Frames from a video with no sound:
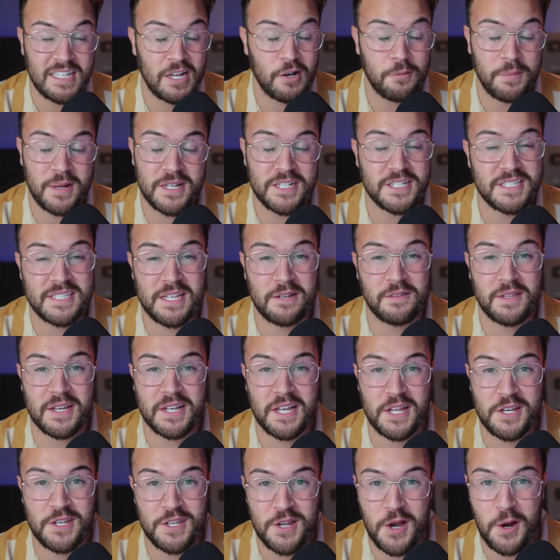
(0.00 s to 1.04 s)
Now it might just sound like
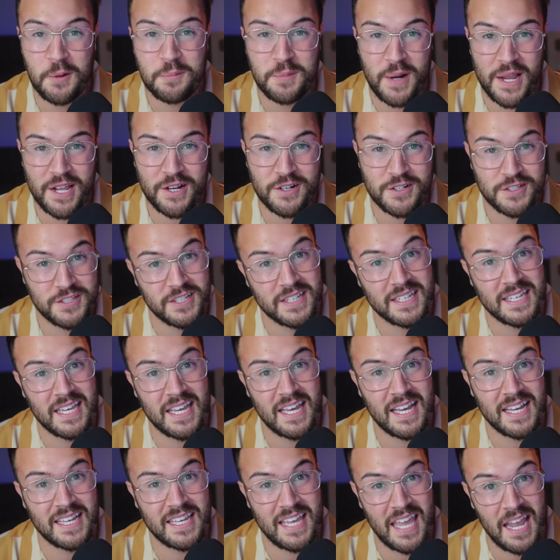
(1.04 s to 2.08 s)
a no-brainer to
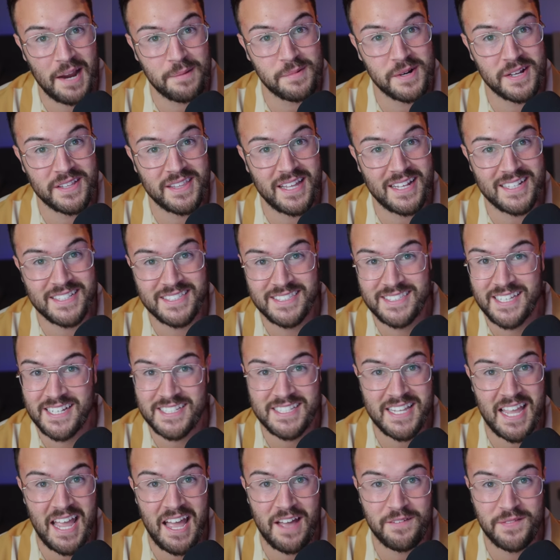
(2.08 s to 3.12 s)
get a camera that
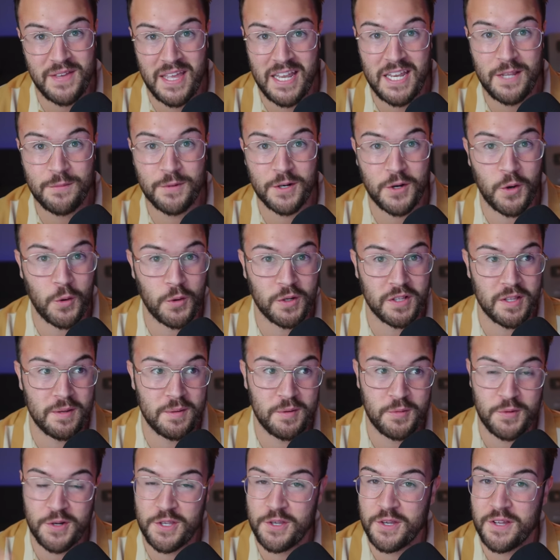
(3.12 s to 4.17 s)
doesn't have any record
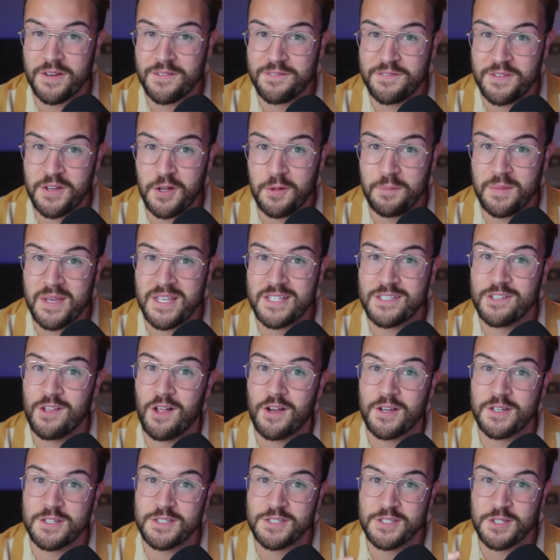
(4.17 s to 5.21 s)
limit where you can film as
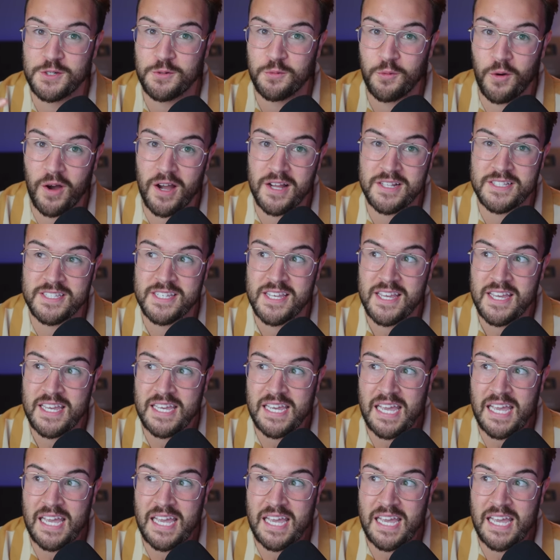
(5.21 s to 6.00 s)
long as you want.